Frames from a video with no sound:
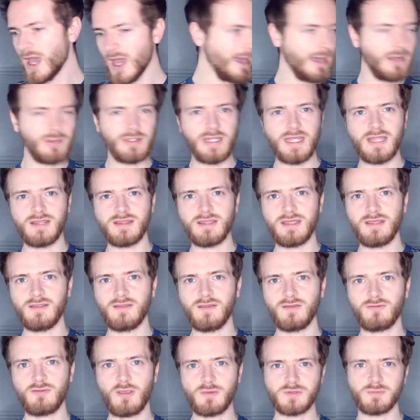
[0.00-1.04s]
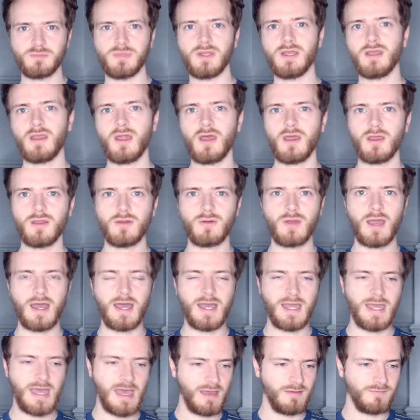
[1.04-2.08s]
Down in the description below,
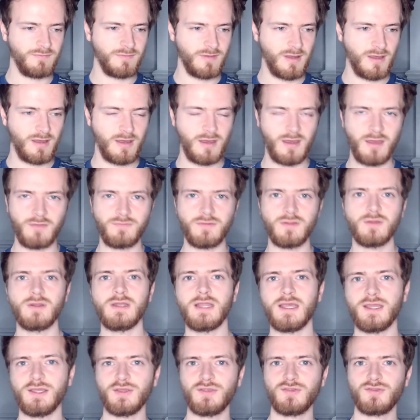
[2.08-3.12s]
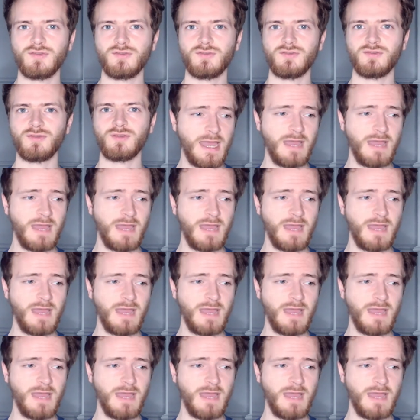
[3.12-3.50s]
I have a few links.